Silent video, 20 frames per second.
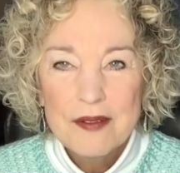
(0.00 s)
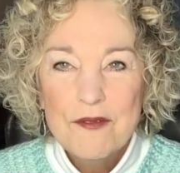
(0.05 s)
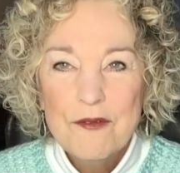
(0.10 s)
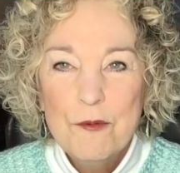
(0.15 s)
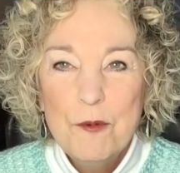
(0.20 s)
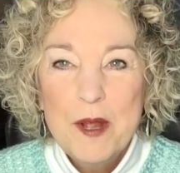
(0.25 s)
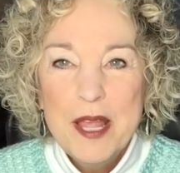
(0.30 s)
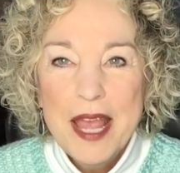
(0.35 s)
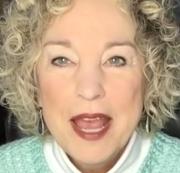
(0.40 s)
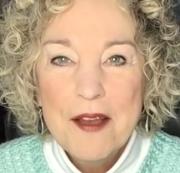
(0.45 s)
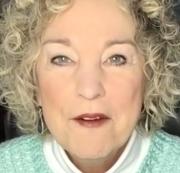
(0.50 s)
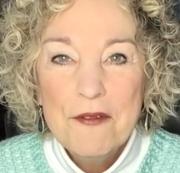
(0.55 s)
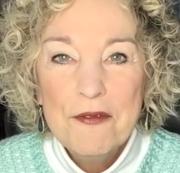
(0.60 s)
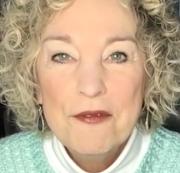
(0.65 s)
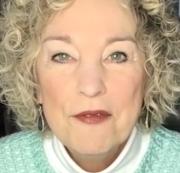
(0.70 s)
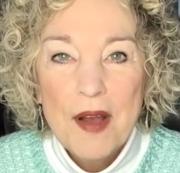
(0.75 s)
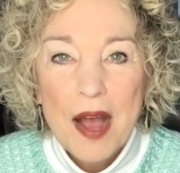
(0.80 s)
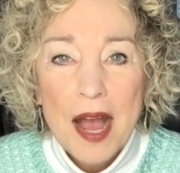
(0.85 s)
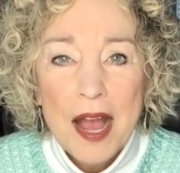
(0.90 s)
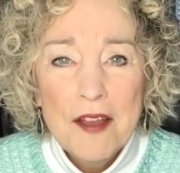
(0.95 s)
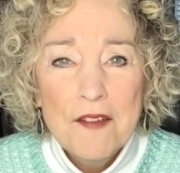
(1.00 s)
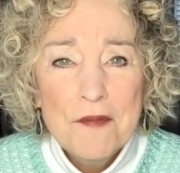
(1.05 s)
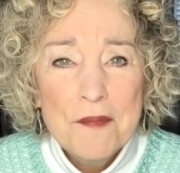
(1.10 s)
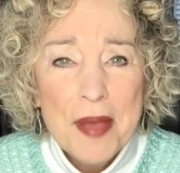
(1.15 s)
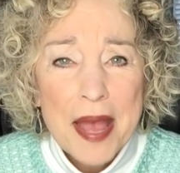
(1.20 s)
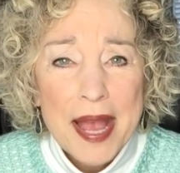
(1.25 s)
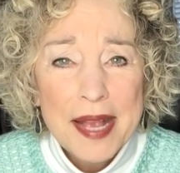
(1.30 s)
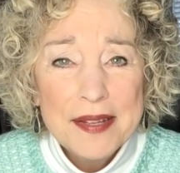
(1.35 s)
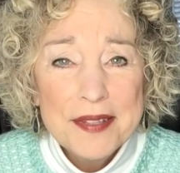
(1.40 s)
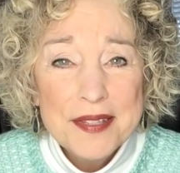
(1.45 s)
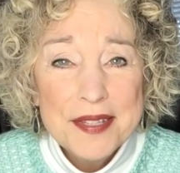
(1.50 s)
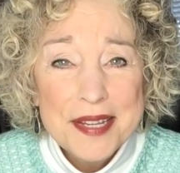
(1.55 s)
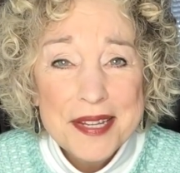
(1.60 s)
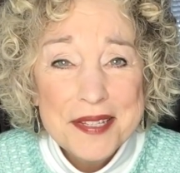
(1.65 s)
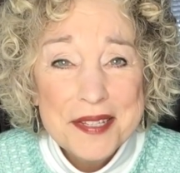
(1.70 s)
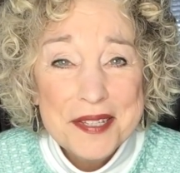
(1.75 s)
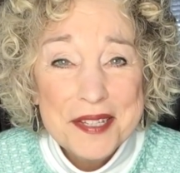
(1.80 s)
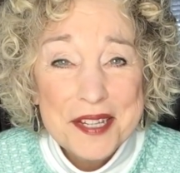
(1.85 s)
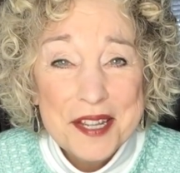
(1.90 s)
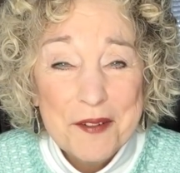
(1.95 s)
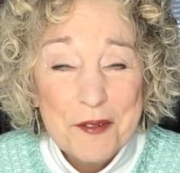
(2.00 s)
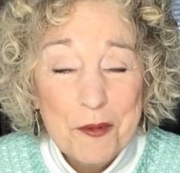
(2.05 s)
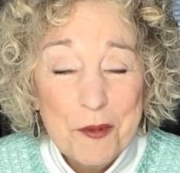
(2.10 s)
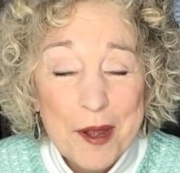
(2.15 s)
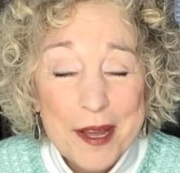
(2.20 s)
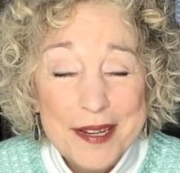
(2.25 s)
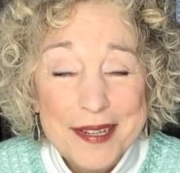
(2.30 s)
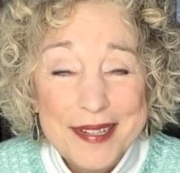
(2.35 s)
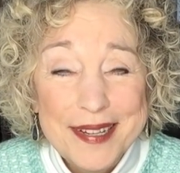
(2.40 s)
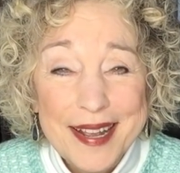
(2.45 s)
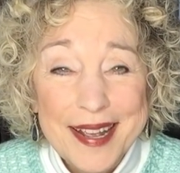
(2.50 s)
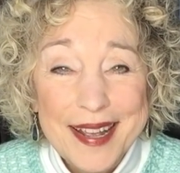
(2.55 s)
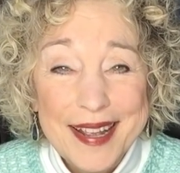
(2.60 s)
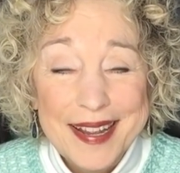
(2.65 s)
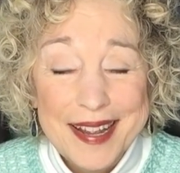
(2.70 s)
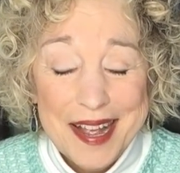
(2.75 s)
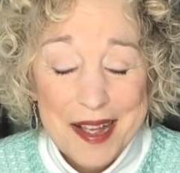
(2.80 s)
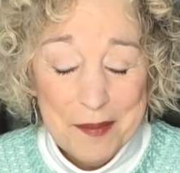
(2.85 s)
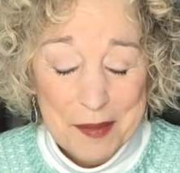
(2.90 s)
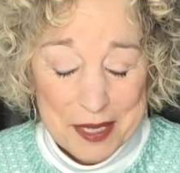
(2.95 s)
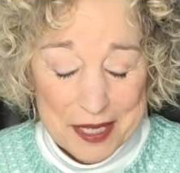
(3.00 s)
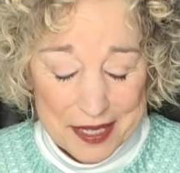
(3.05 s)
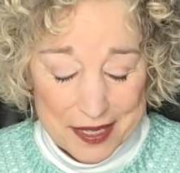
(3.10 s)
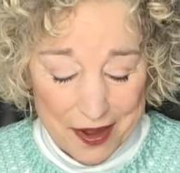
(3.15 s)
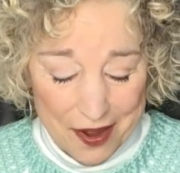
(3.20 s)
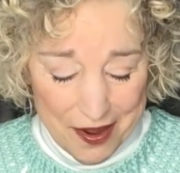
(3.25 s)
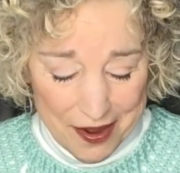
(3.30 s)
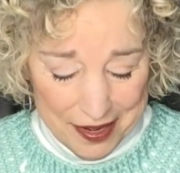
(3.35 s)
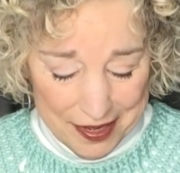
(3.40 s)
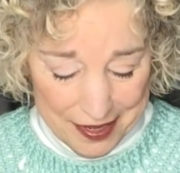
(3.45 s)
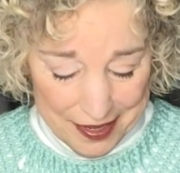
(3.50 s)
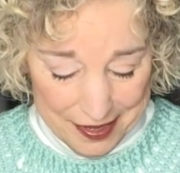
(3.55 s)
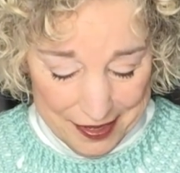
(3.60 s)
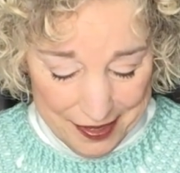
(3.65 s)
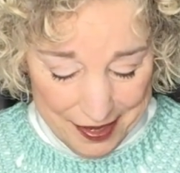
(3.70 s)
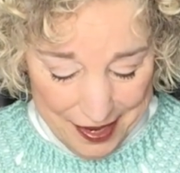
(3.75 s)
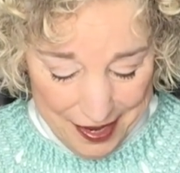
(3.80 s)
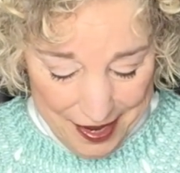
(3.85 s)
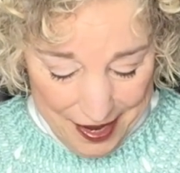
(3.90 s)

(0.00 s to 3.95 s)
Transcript: We have five magazines to give away today. I'm excited.